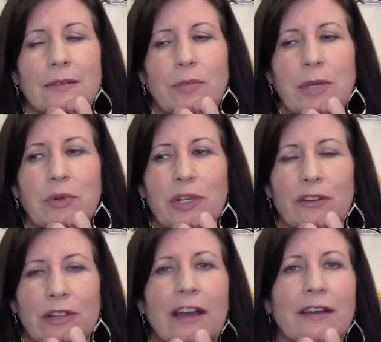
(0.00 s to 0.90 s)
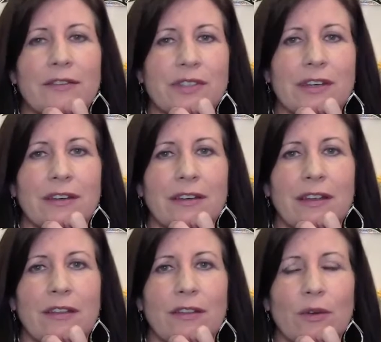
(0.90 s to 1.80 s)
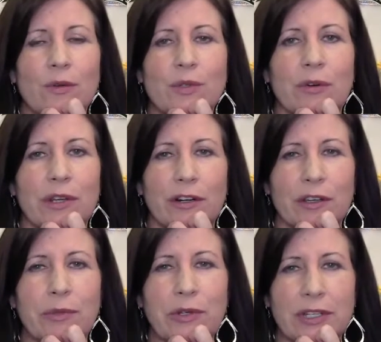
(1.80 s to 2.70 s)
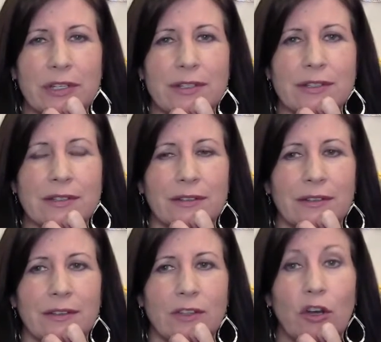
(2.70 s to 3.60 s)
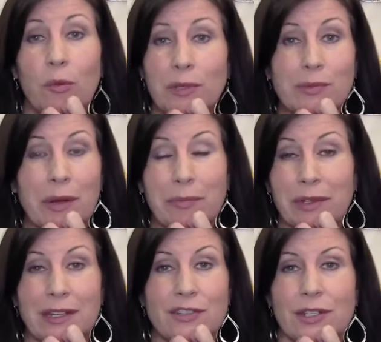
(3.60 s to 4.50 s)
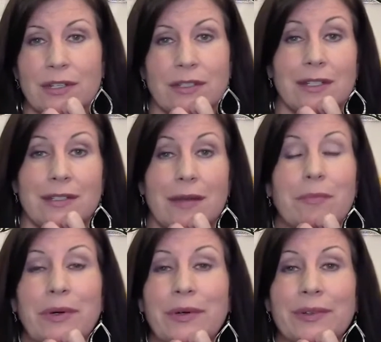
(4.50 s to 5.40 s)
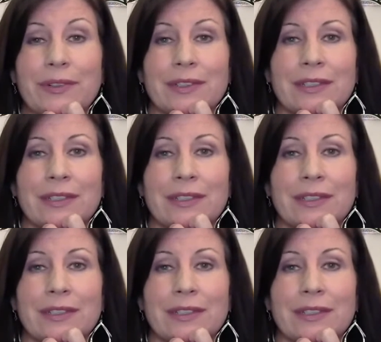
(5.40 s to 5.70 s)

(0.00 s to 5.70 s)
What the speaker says: people in our lives and those who are in our communities. The homeless population, as an example.